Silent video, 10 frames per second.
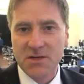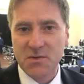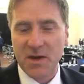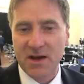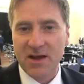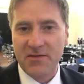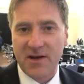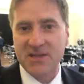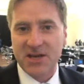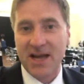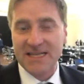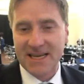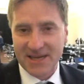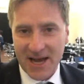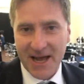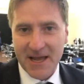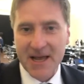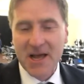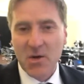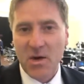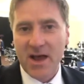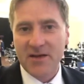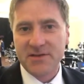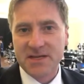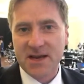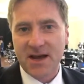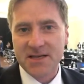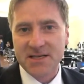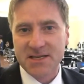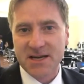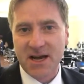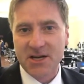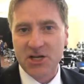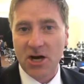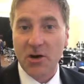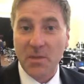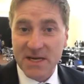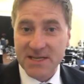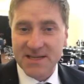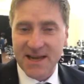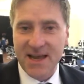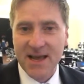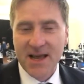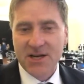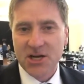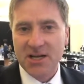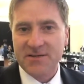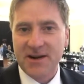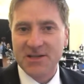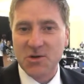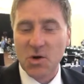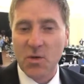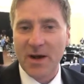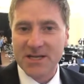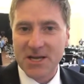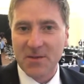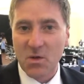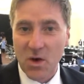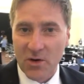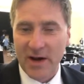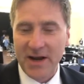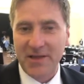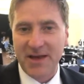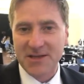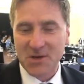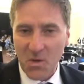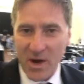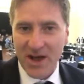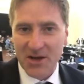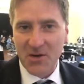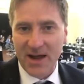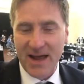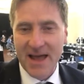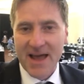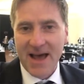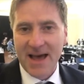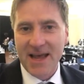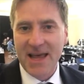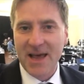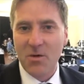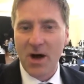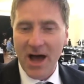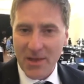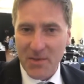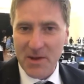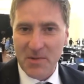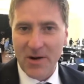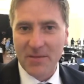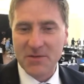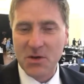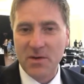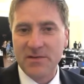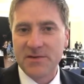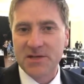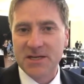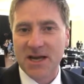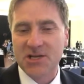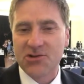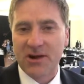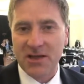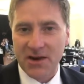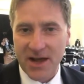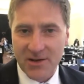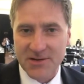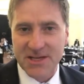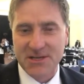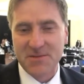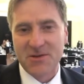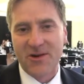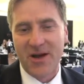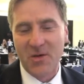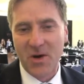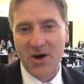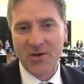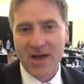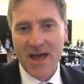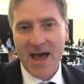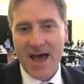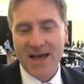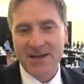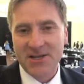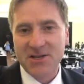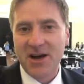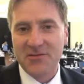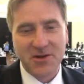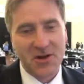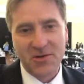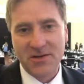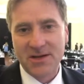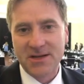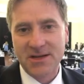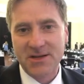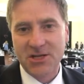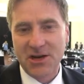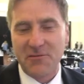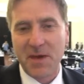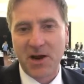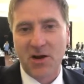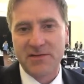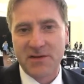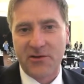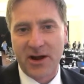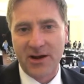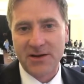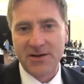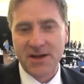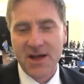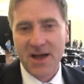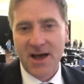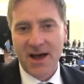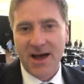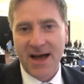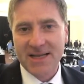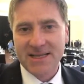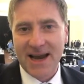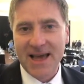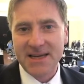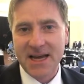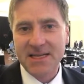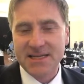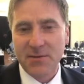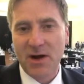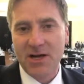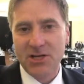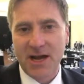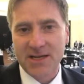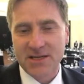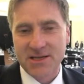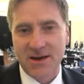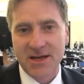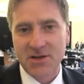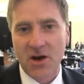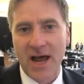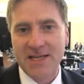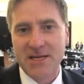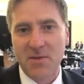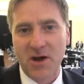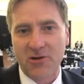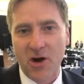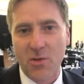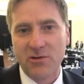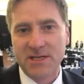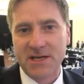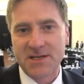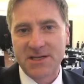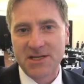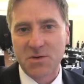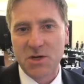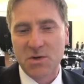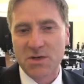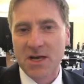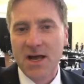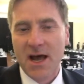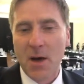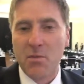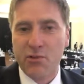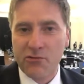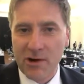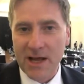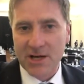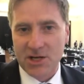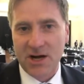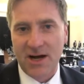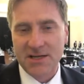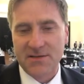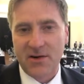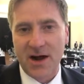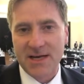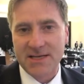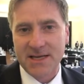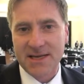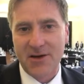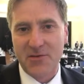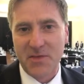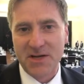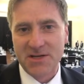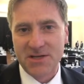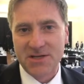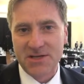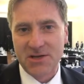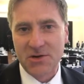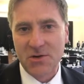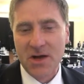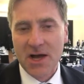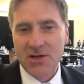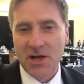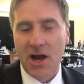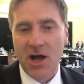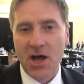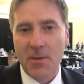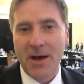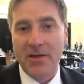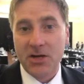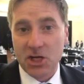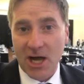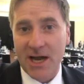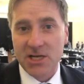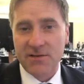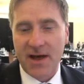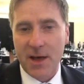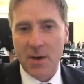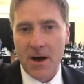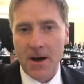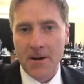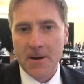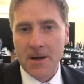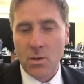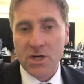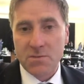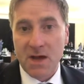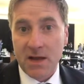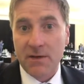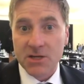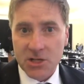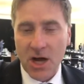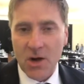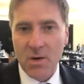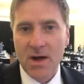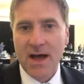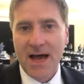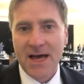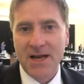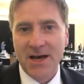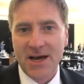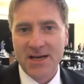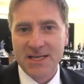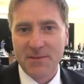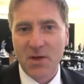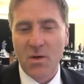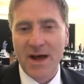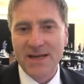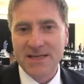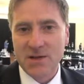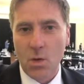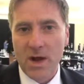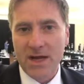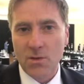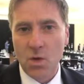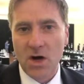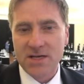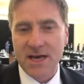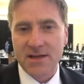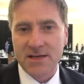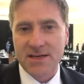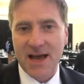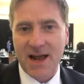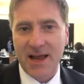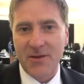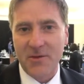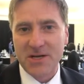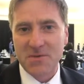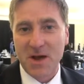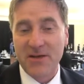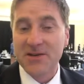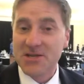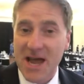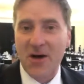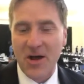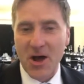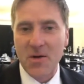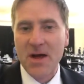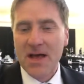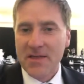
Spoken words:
It's been a fascinating day. We have discussed child obesity, chance for us to talk about some of the world-leading things that we are doing and hear what other people are up to. We've discussed strengthening health systems around the world And this afternoon, the Chief Medical Officer for England has led a simulation exercise on antimicrobial resistance, which was a brilliant chance for us as health ministers to learn about the challenge of AMR, which many of us know, and some of the ways that we can work together to tackle it, which many of us now know.